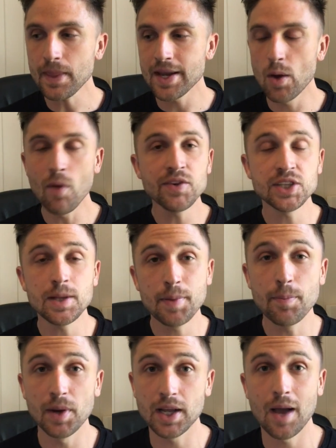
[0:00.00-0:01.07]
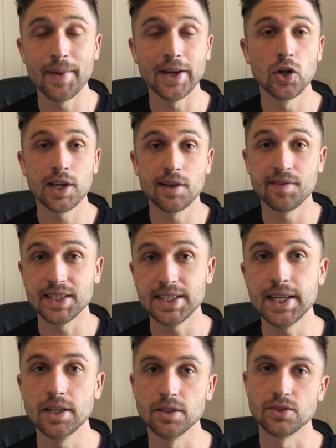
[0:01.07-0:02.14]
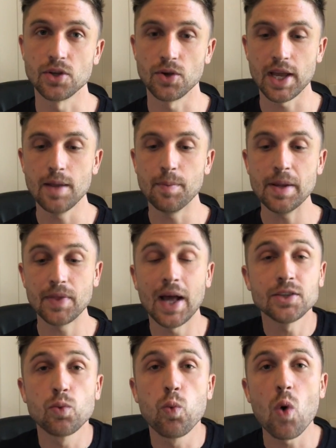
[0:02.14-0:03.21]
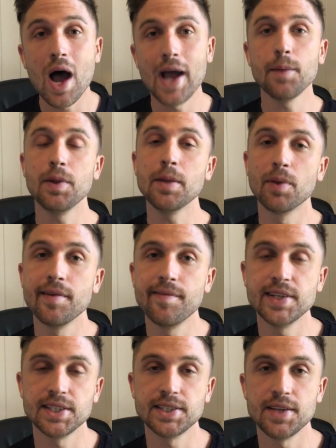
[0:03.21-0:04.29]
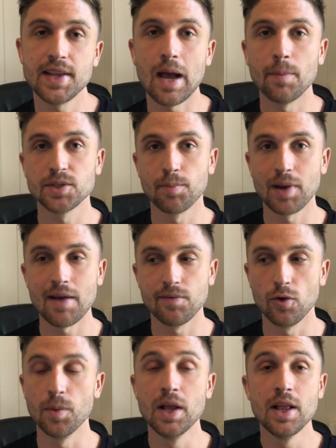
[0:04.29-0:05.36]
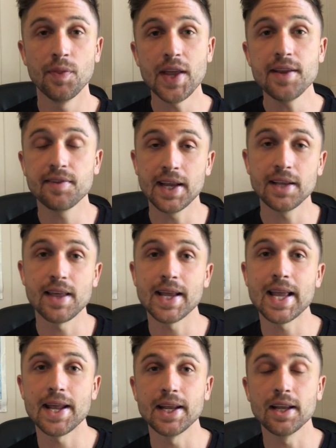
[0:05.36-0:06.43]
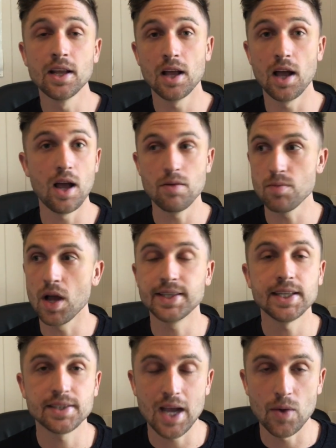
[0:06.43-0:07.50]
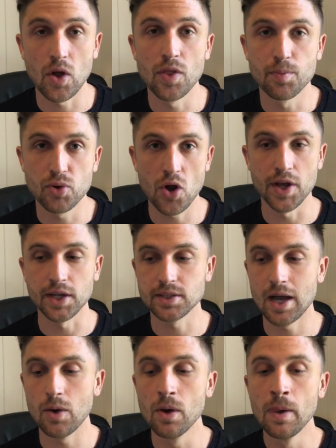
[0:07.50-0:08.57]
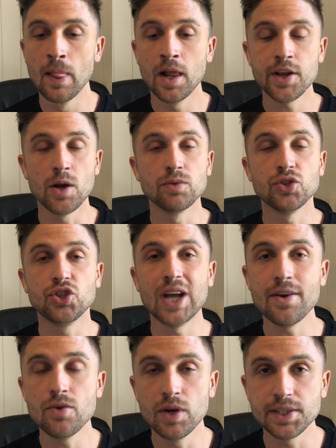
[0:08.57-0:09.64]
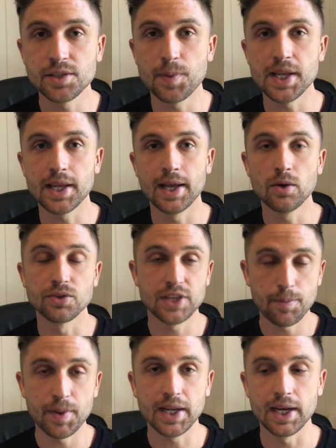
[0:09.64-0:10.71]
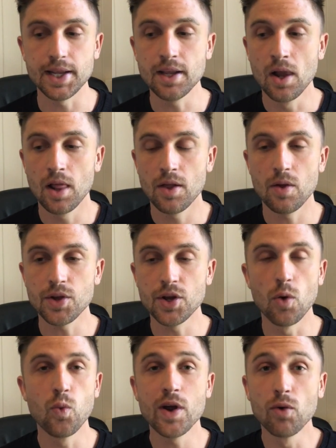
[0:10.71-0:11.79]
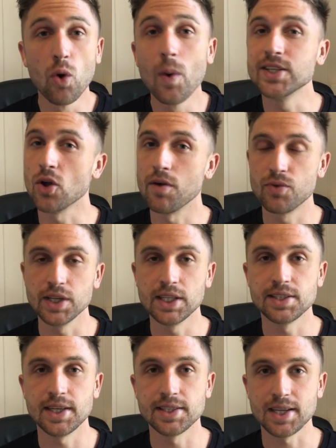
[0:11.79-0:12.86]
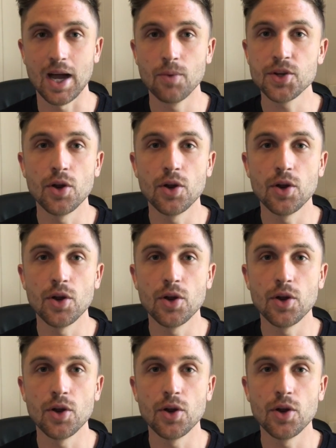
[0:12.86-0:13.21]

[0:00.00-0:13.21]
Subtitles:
Now, obviously, people are coming looking for deals, okay? That's why people are visiting the Amazon platform. They think they're getting a discount on the product. Now, generally speaking, or typically, we're always offering this discount.